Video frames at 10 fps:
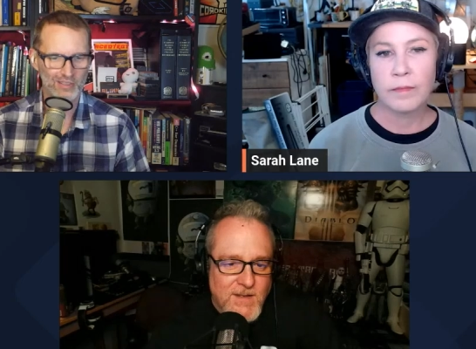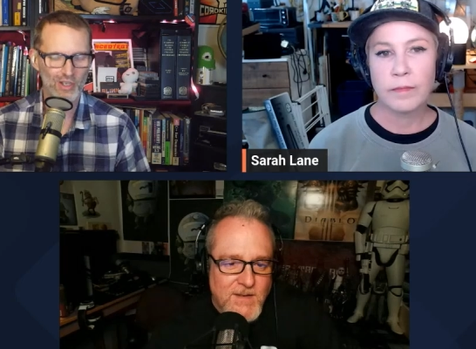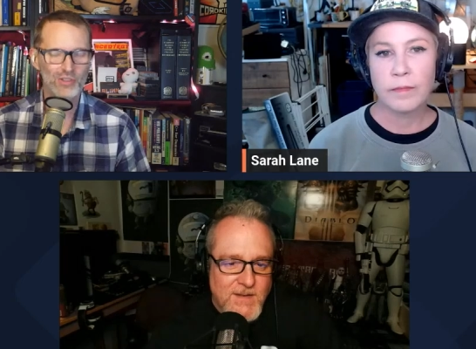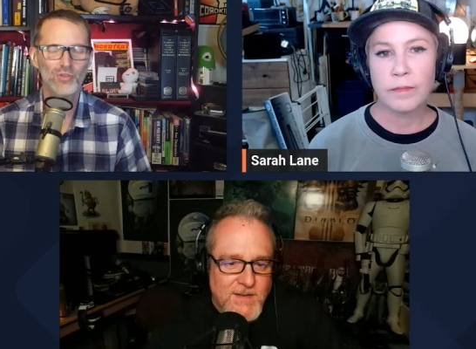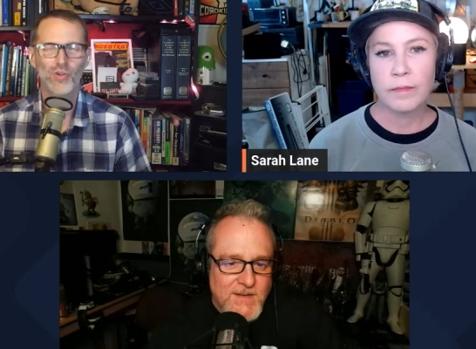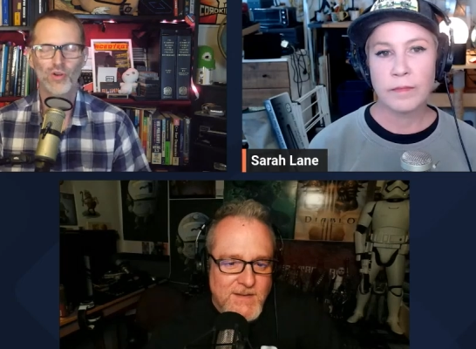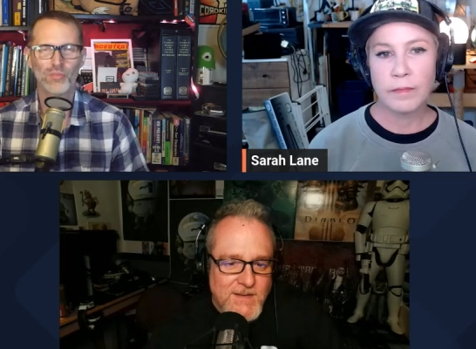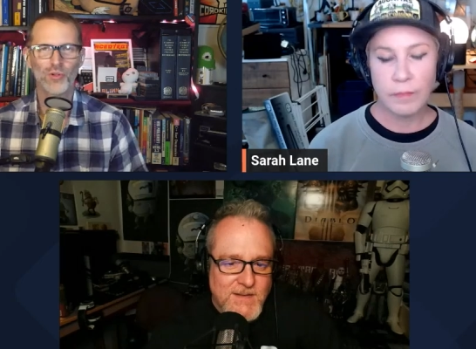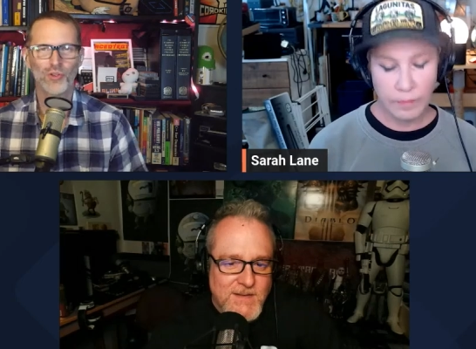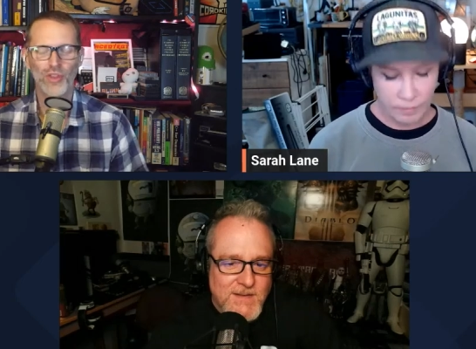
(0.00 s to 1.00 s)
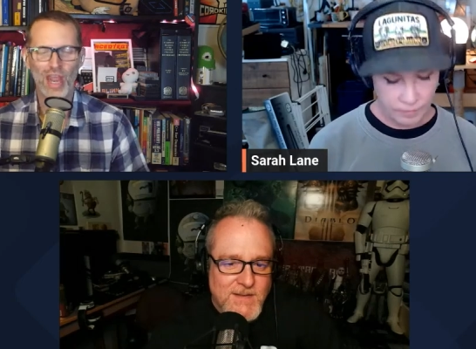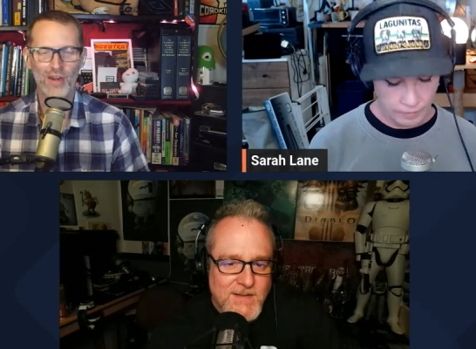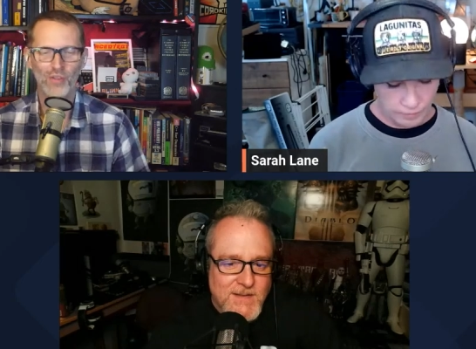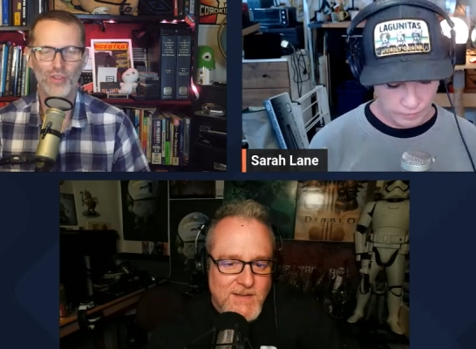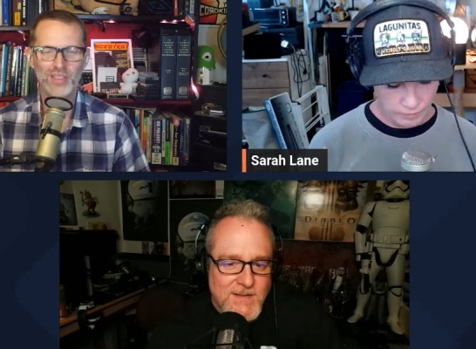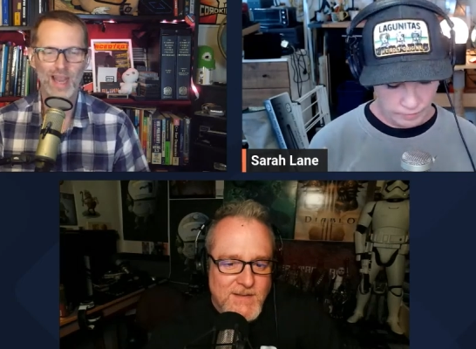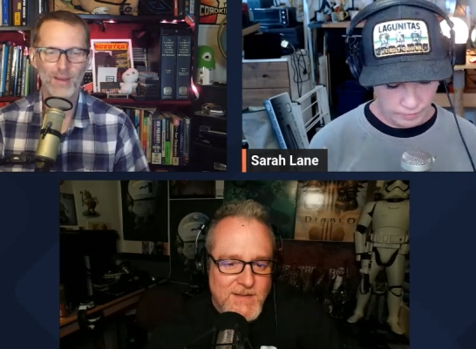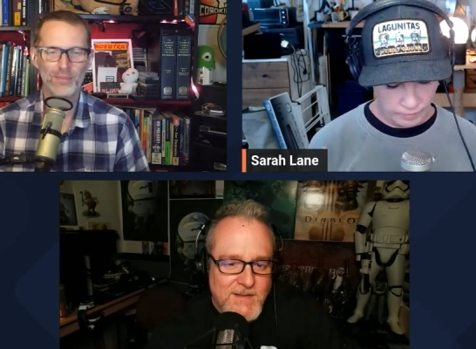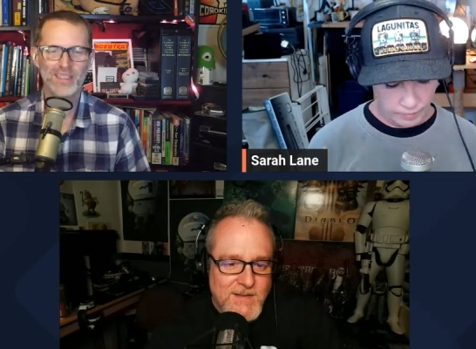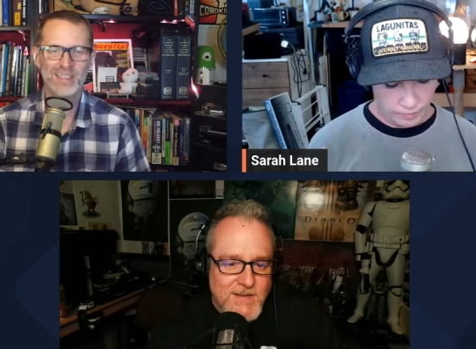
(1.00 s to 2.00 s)
Speaker 1: also notable that this
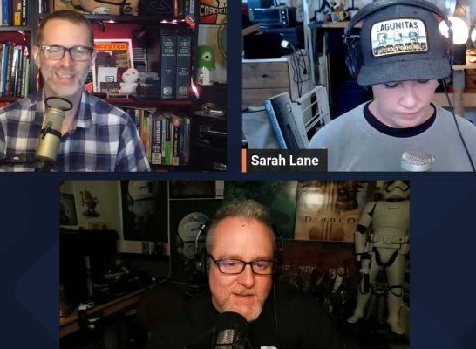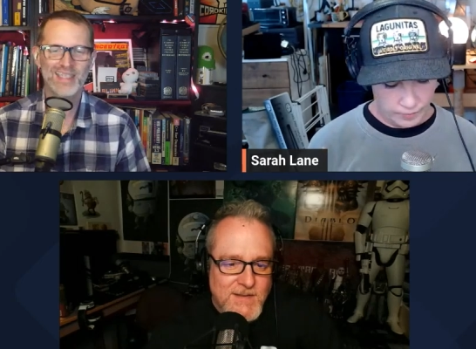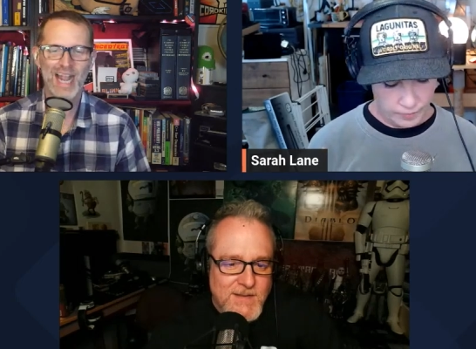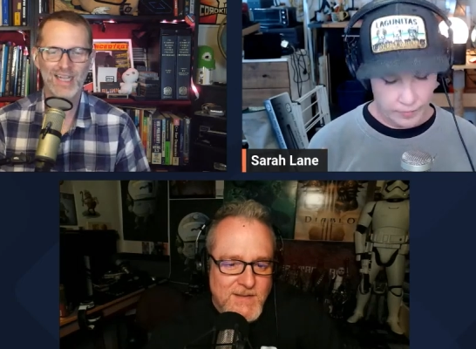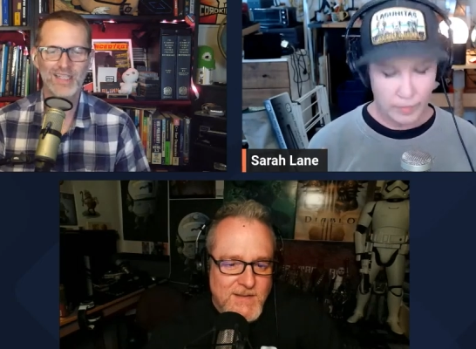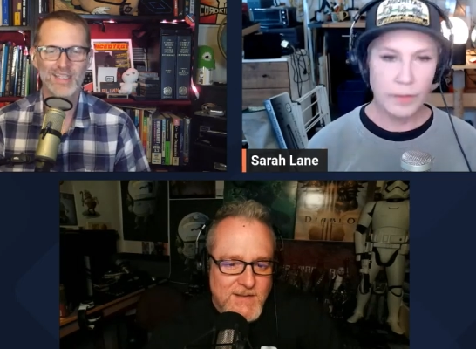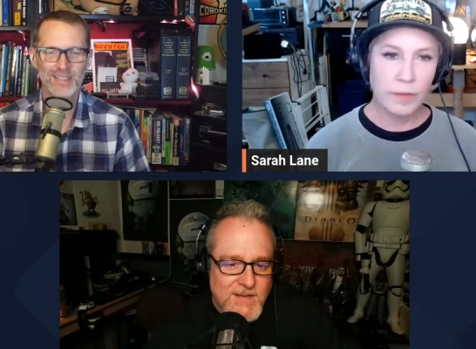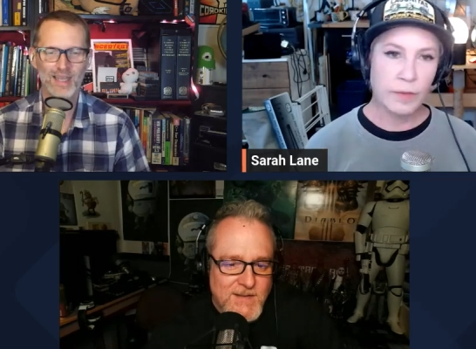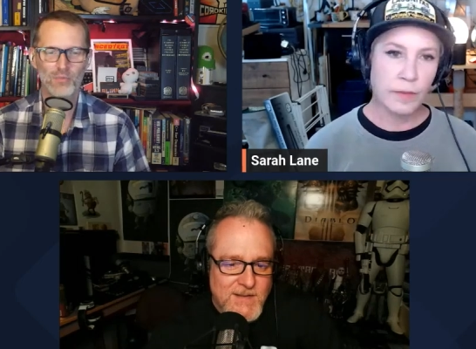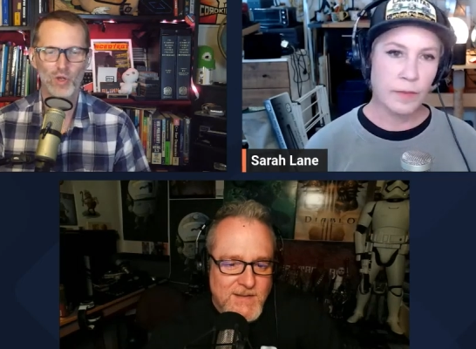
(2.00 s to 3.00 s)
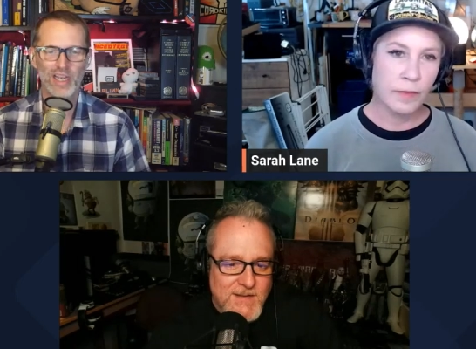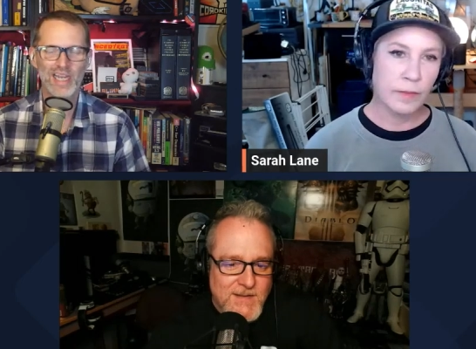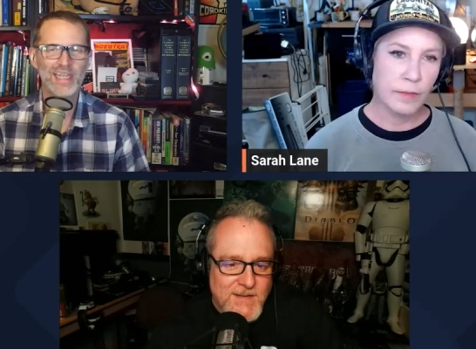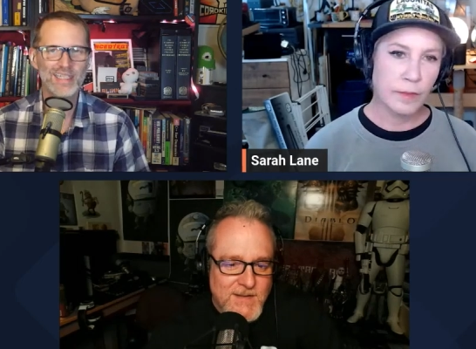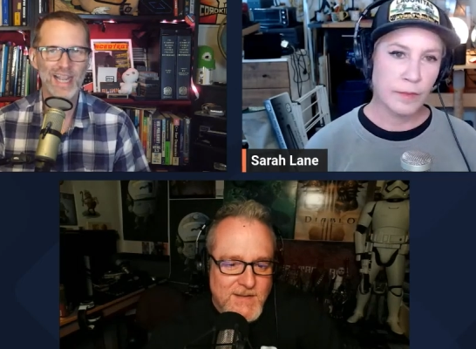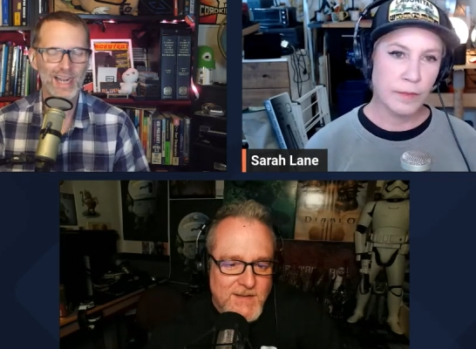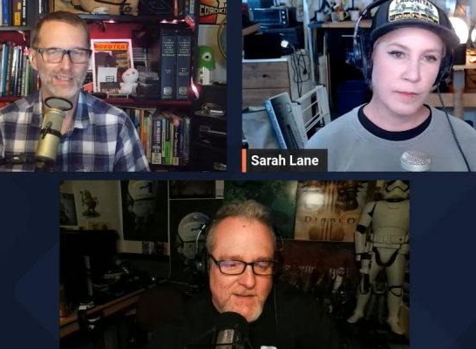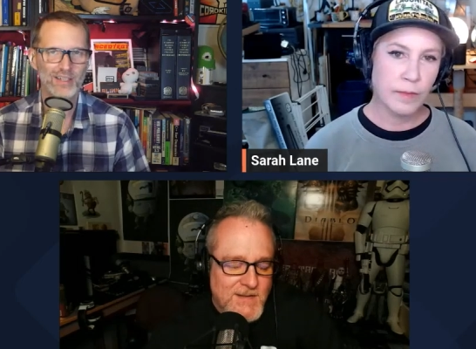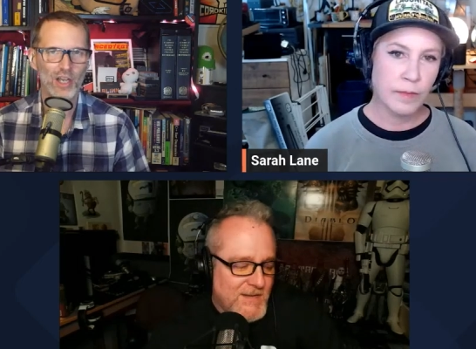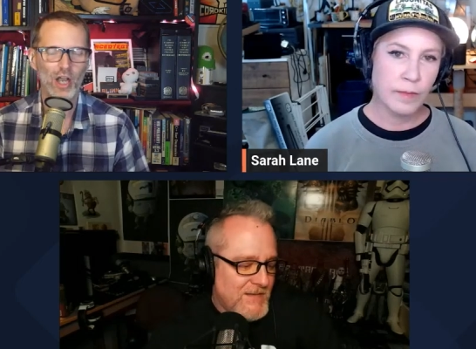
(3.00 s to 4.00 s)
happened exactly the same way in
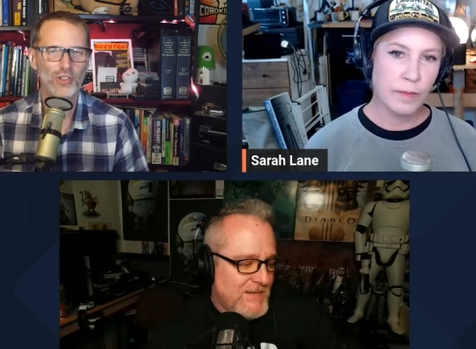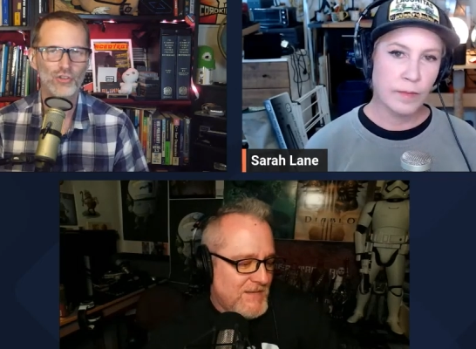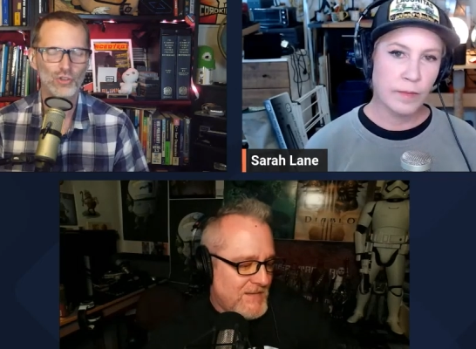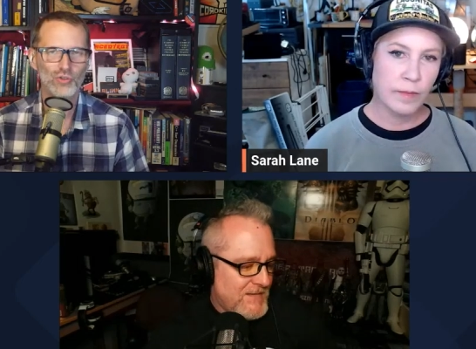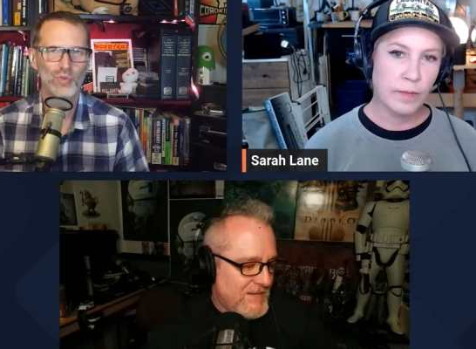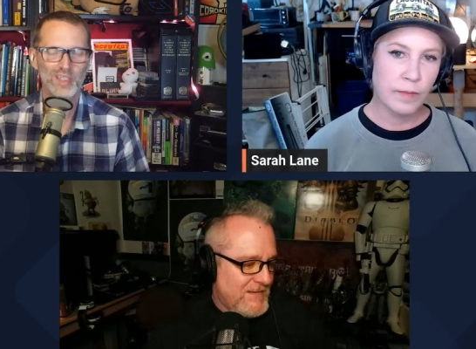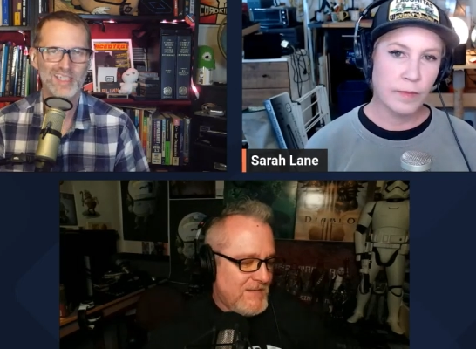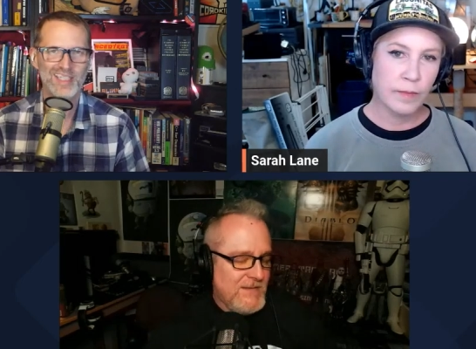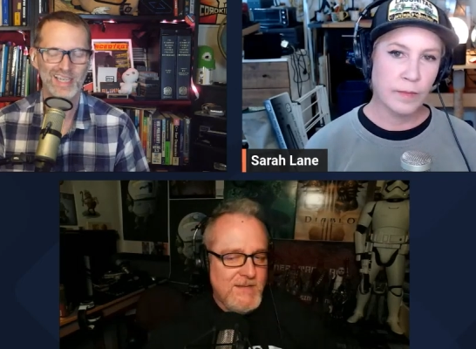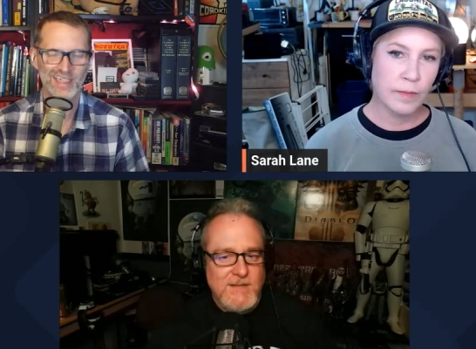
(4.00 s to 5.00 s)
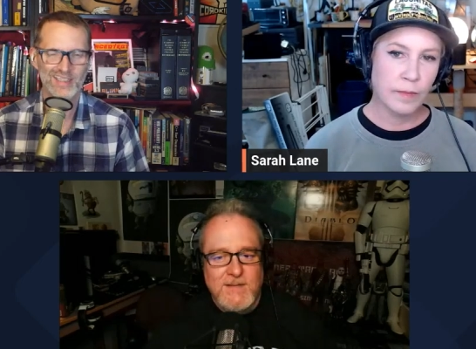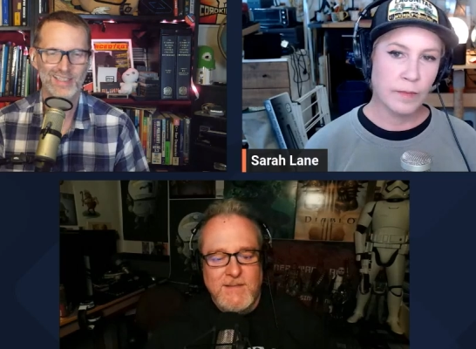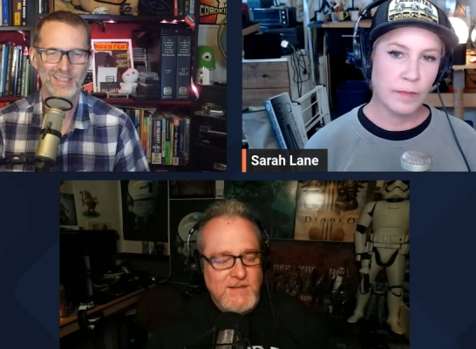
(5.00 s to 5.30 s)
Canada on June 26th,